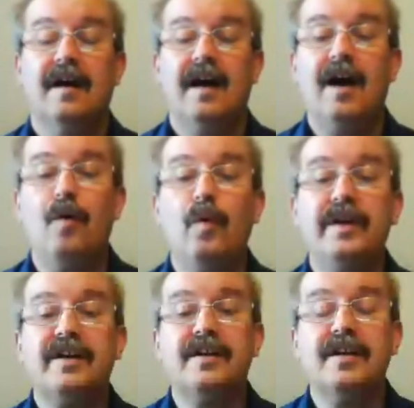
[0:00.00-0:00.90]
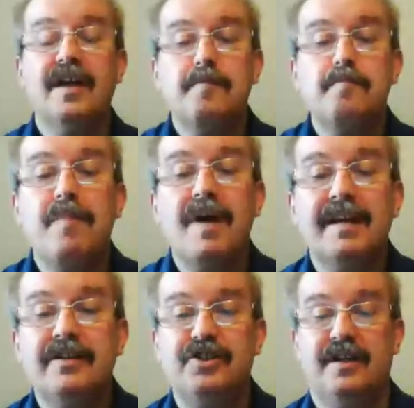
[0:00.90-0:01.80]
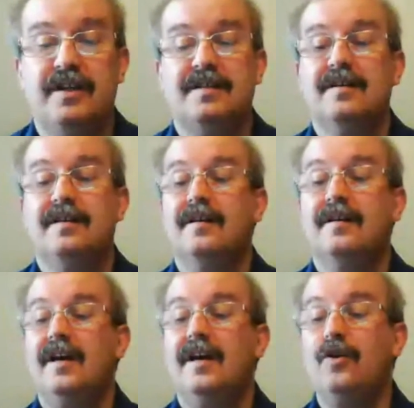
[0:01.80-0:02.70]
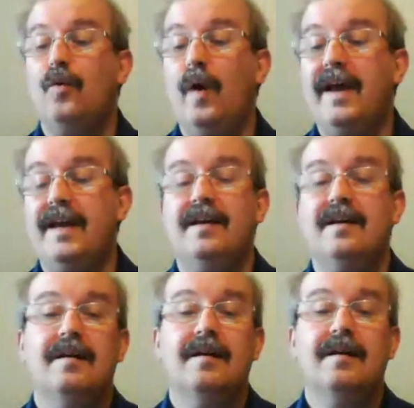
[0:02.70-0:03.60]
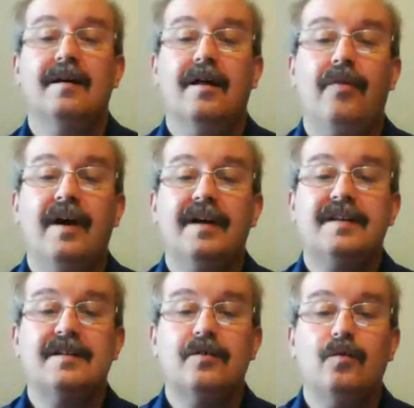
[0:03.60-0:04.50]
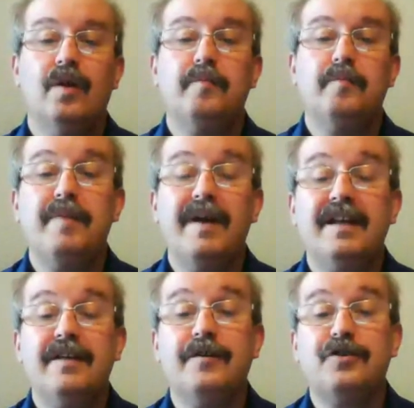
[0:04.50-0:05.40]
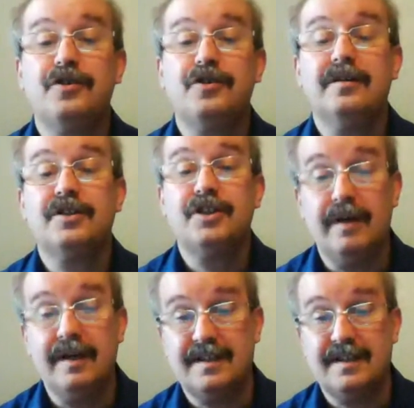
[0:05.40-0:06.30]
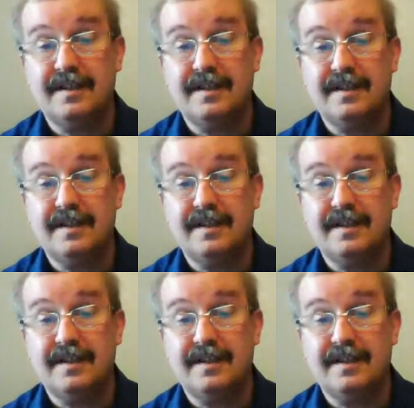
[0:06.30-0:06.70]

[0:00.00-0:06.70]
how we can manage it in a way that will be beneficial to us.